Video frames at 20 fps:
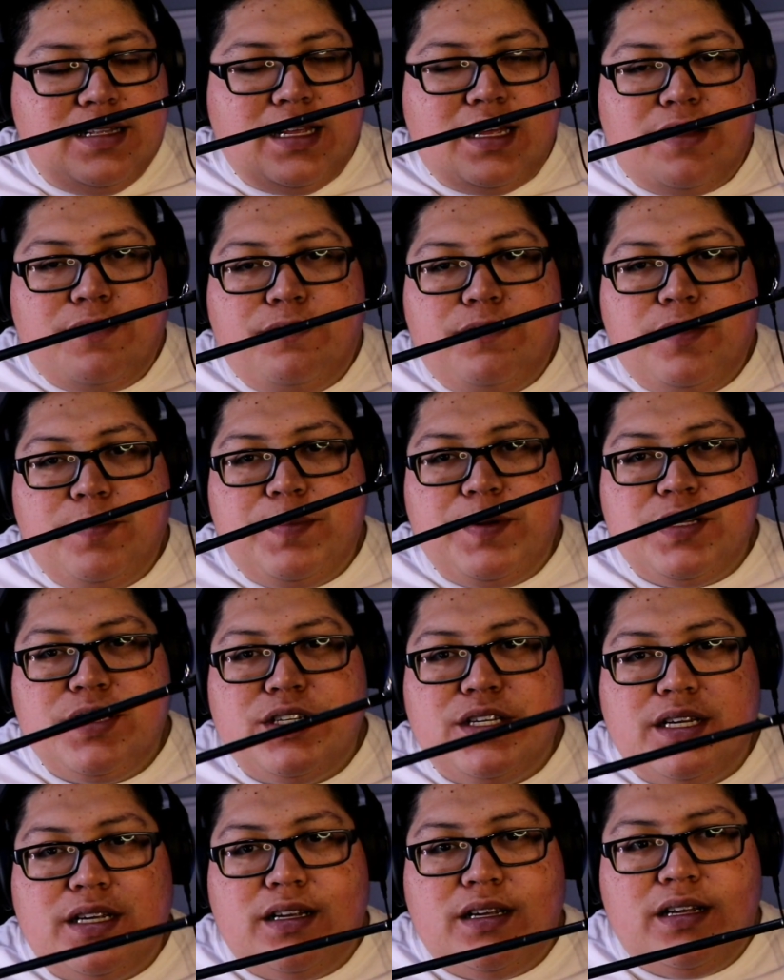flipping
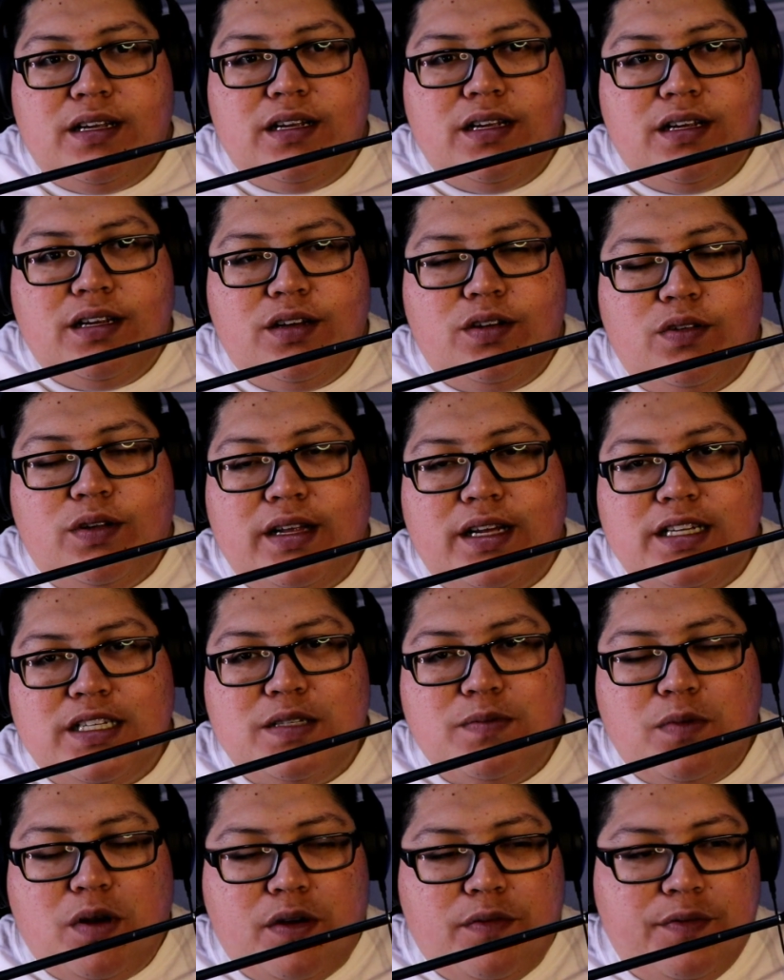jig, like a
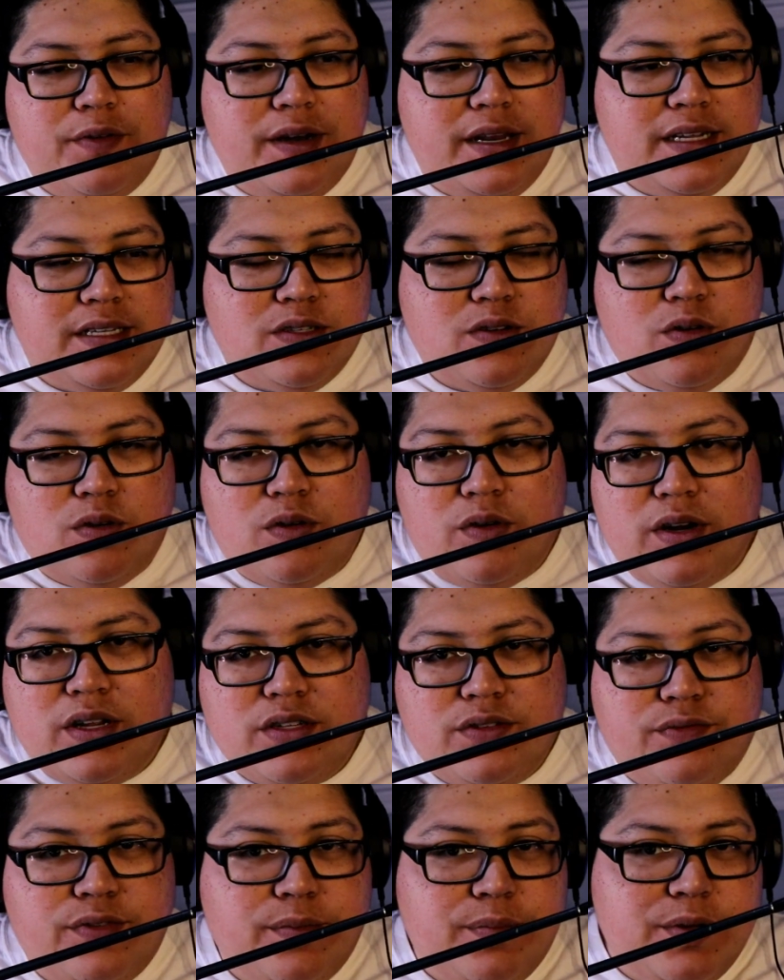small finesse quarter
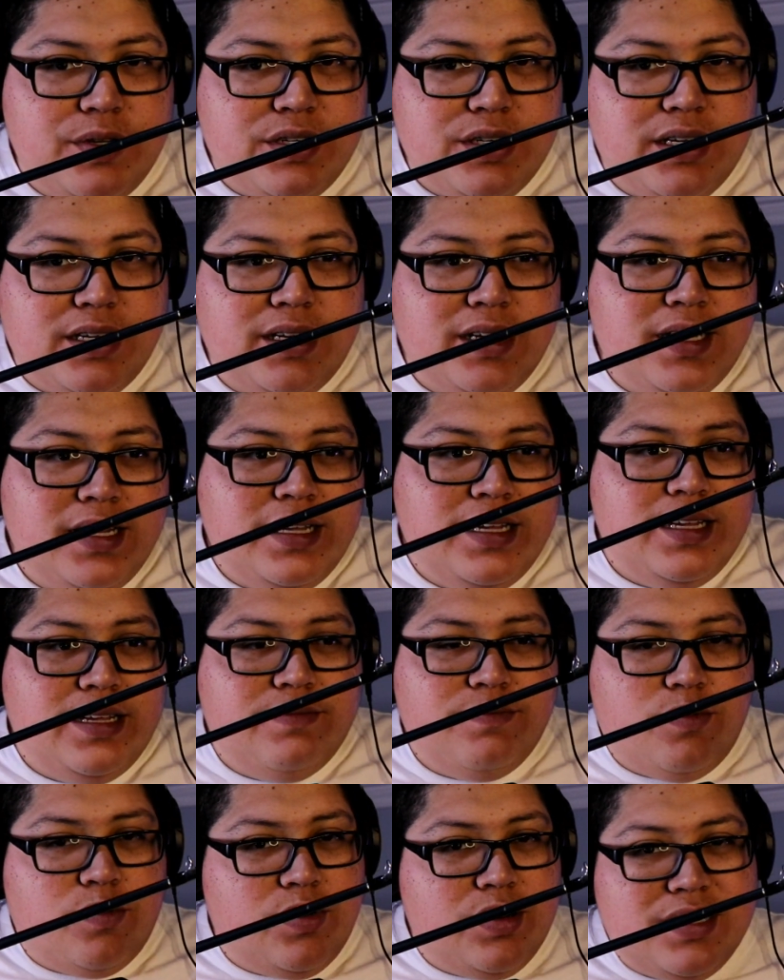ounce flipping jig.
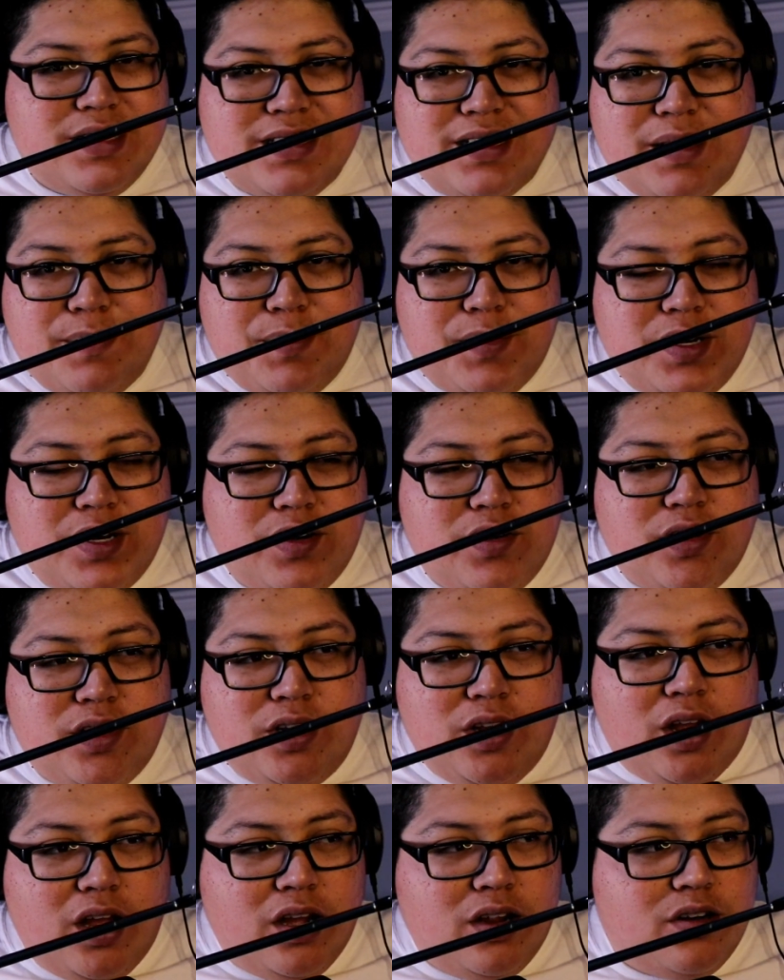If I wanted to skip it under a
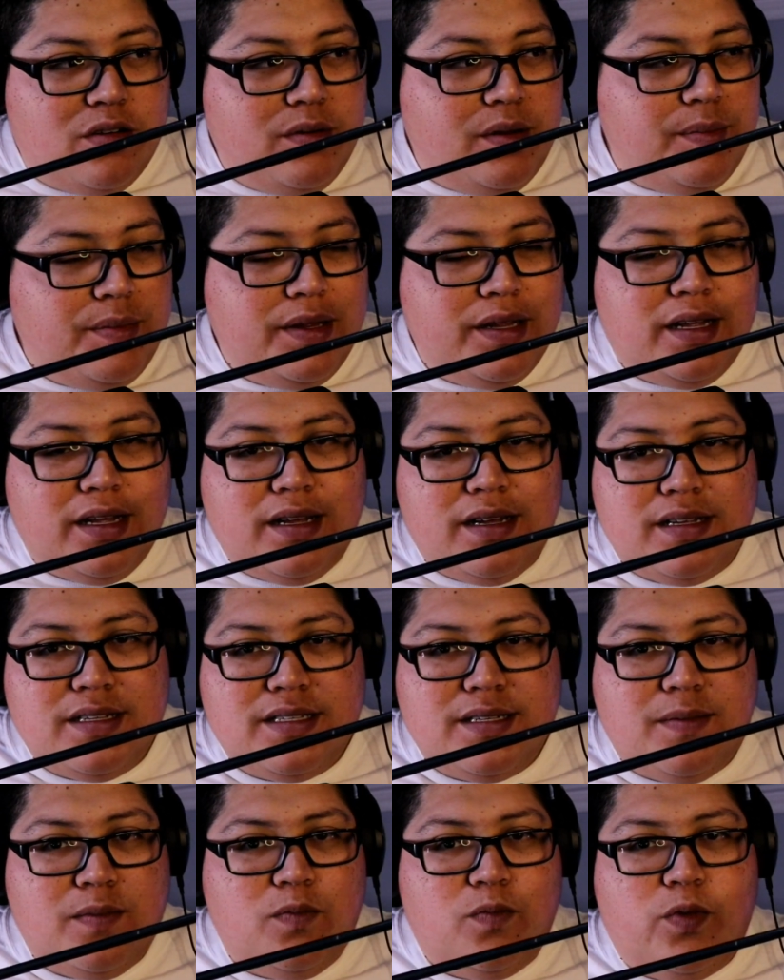dock, or maybe
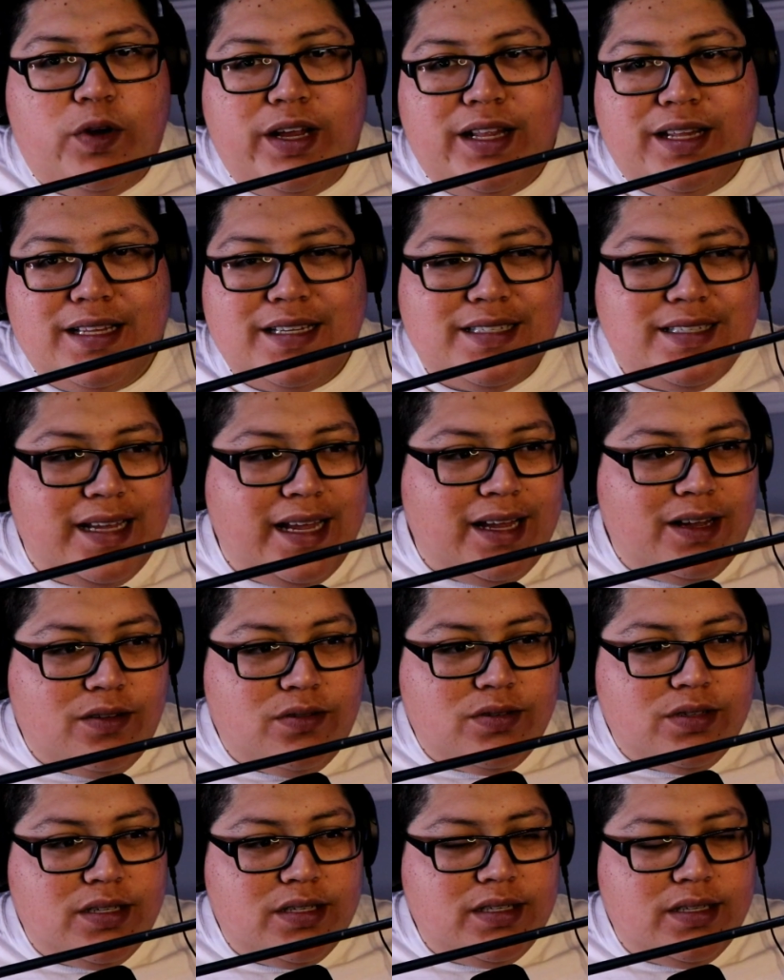some weightless
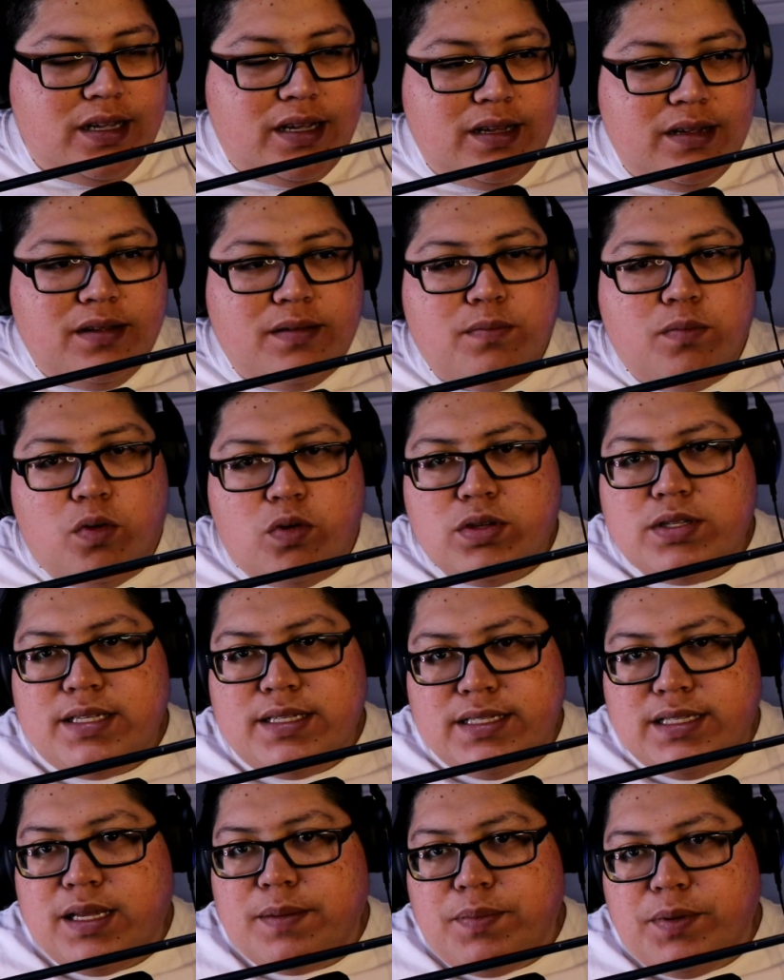ankles. Mostly
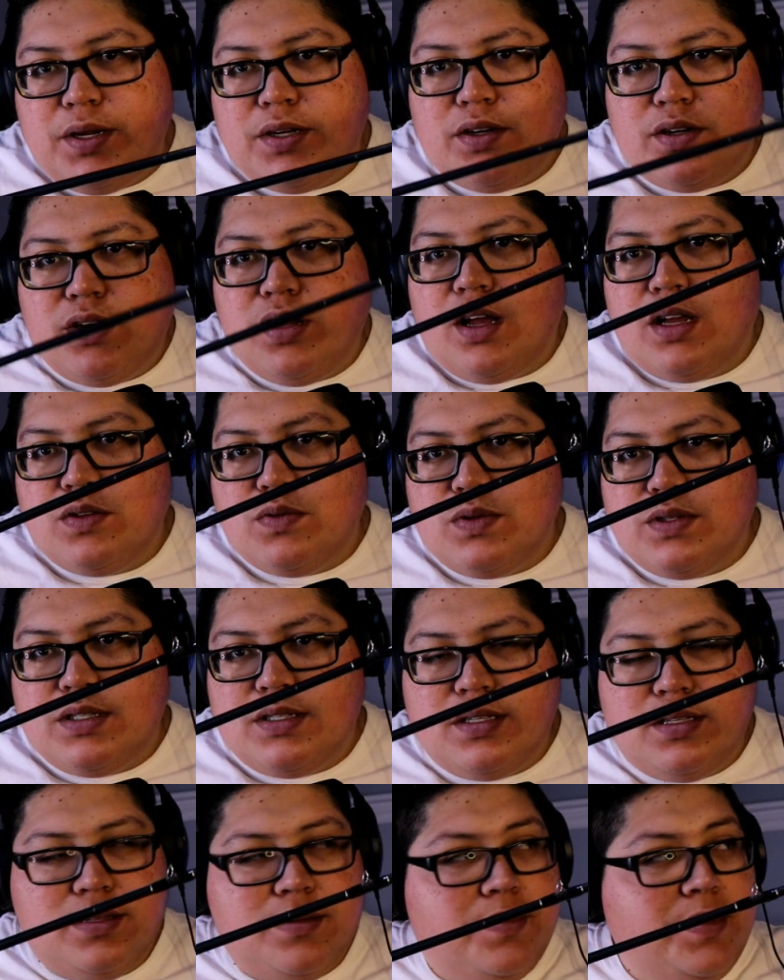skipping under docks
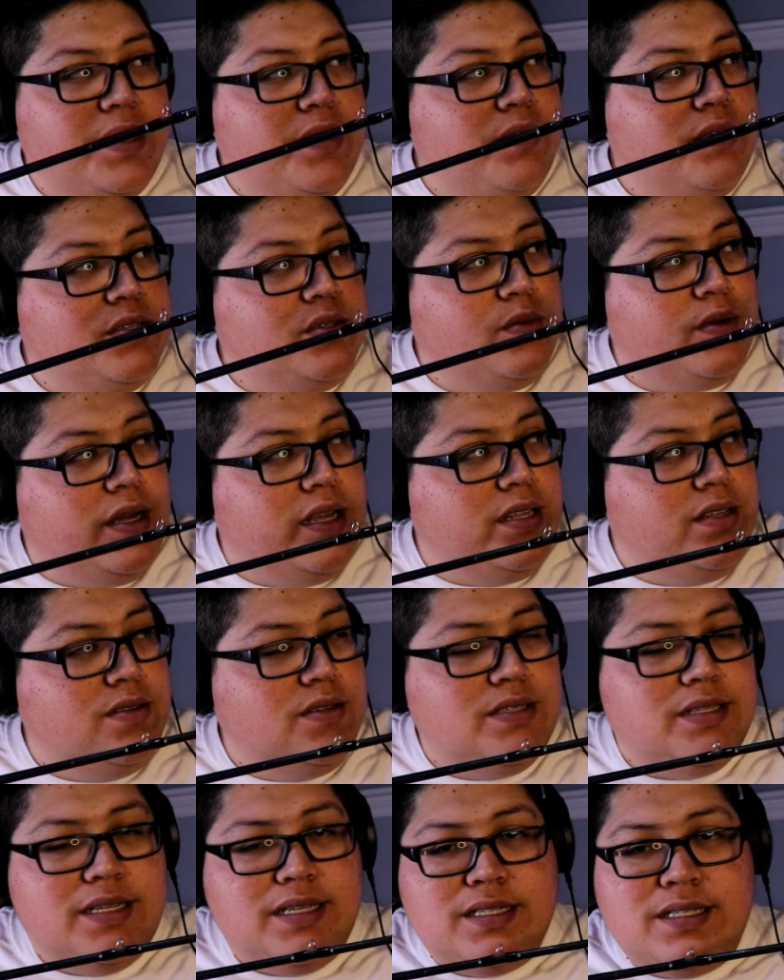was the main reason why I
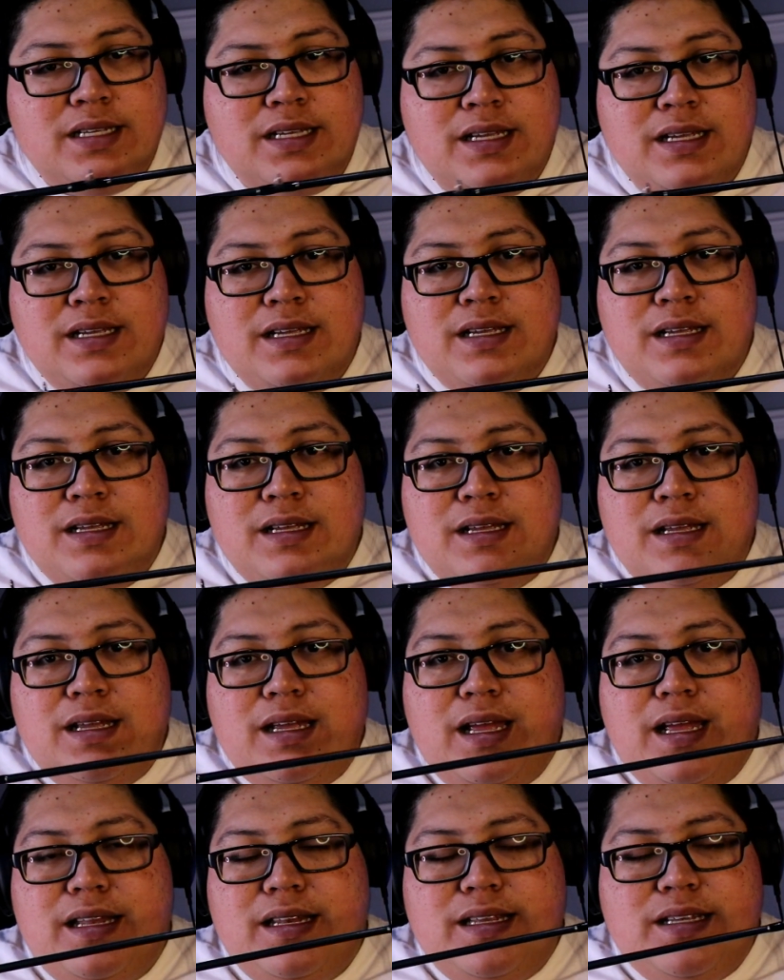use this.
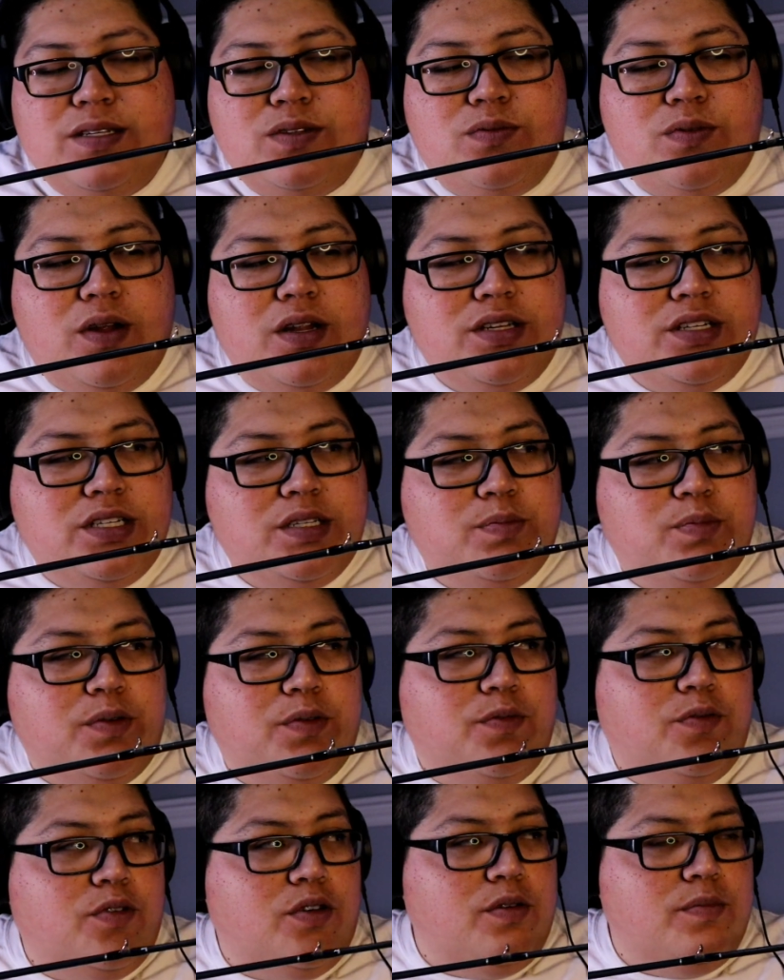And this rod just
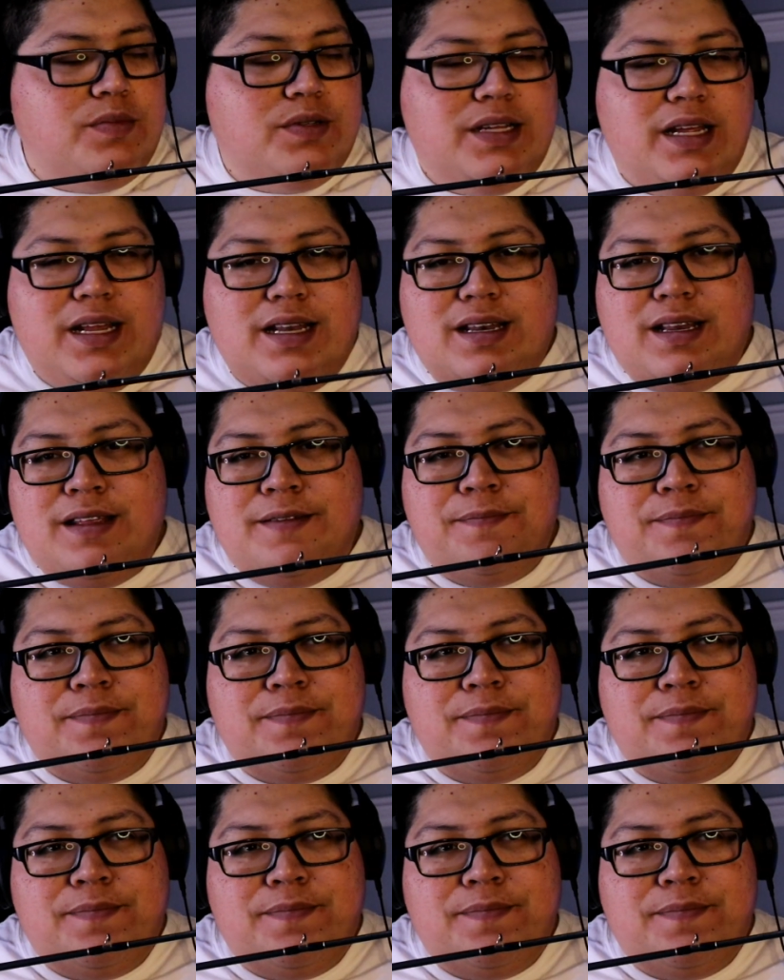performs. And